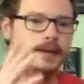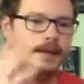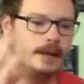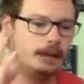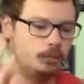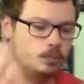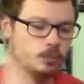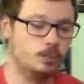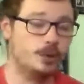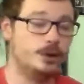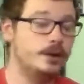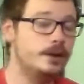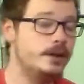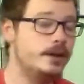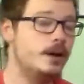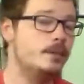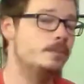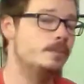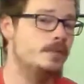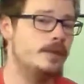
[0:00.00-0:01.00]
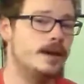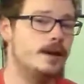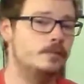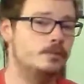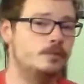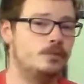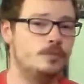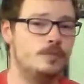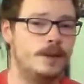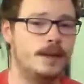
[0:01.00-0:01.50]
It really comes
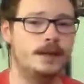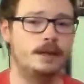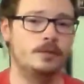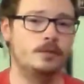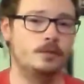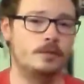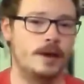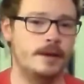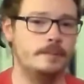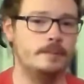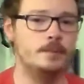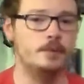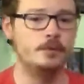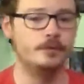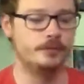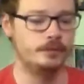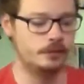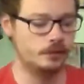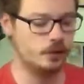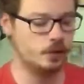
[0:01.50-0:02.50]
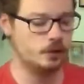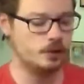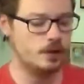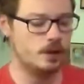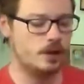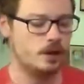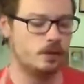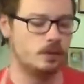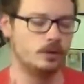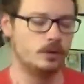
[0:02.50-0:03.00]
down to making the right move. So,
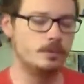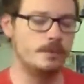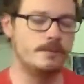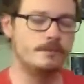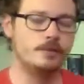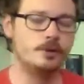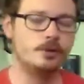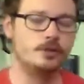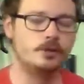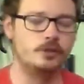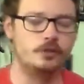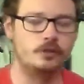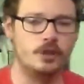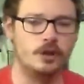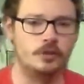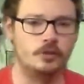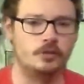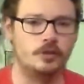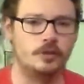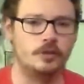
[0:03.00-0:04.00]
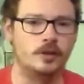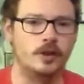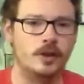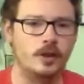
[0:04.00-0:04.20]
one of my first suggestions